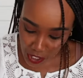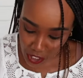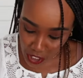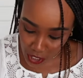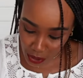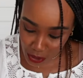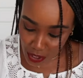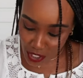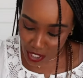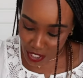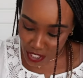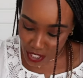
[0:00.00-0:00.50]

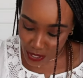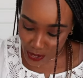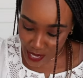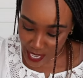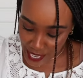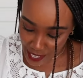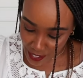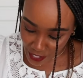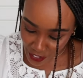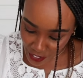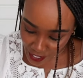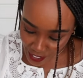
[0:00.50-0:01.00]
cute
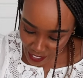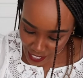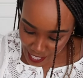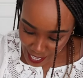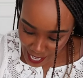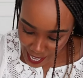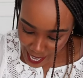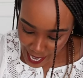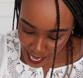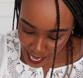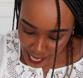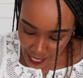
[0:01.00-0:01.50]
together.
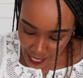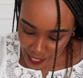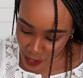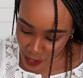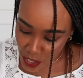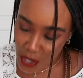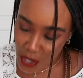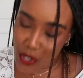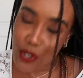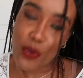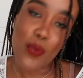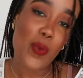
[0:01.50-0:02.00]
And
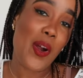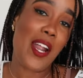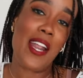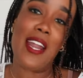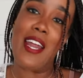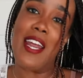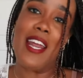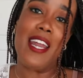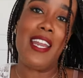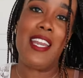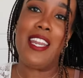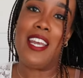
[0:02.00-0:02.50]
you could
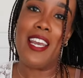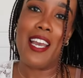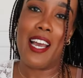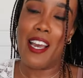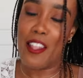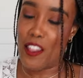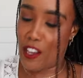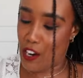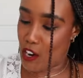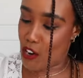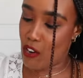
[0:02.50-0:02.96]
wear any other